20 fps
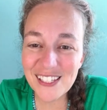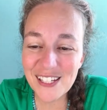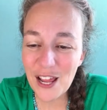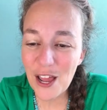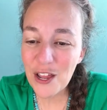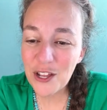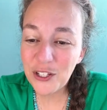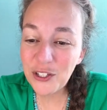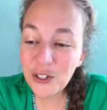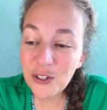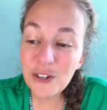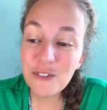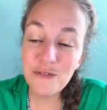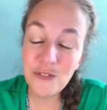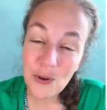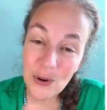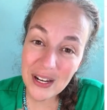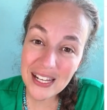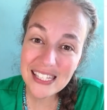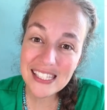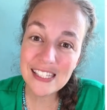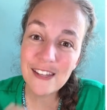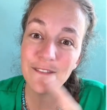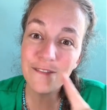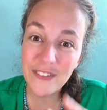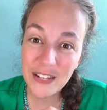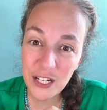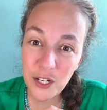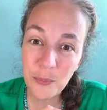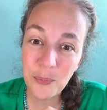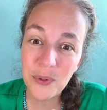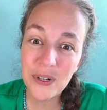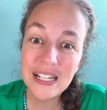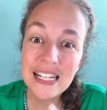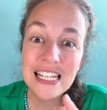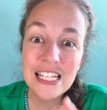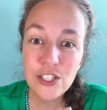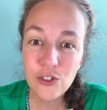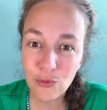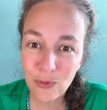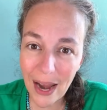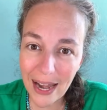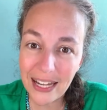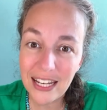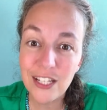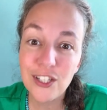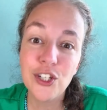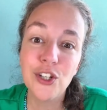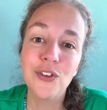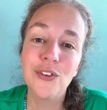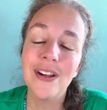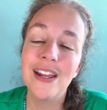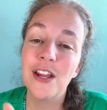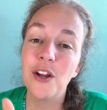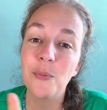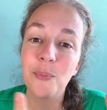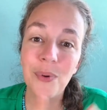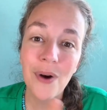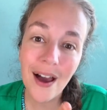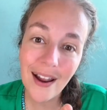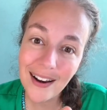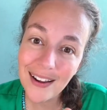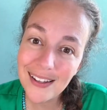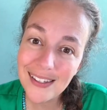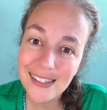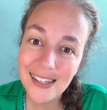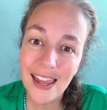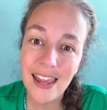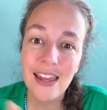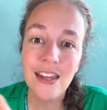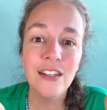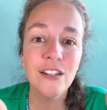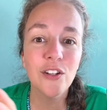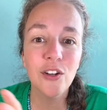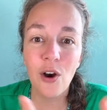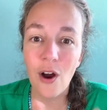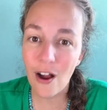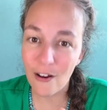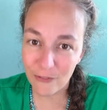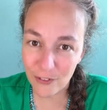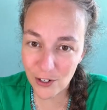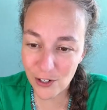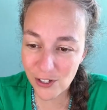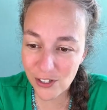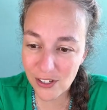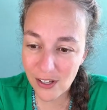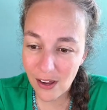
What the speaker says: Your voice fingerprint is ready to create your products and your offers.